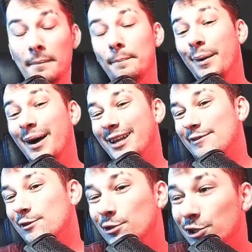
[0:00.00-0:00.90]
but if
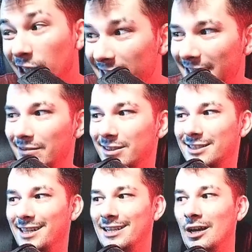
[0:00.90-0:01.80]
you just give us
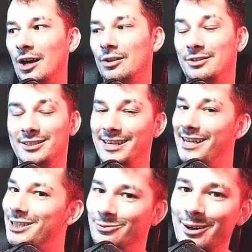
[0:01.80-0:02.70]
$10,
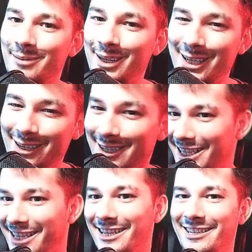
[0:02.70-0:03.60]
guess what, buddy? You're gonna
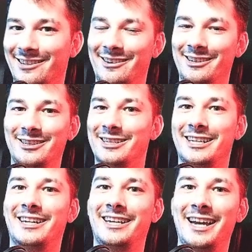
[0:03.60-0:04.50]
cut
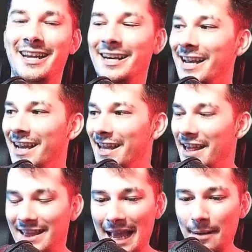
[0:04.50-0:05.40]
ahead.
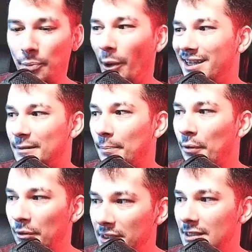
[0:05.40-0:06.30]
At that point, it's
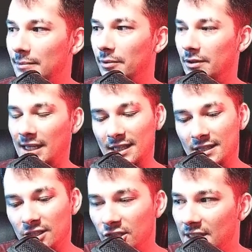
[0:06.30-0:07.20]
principle. Like, it's just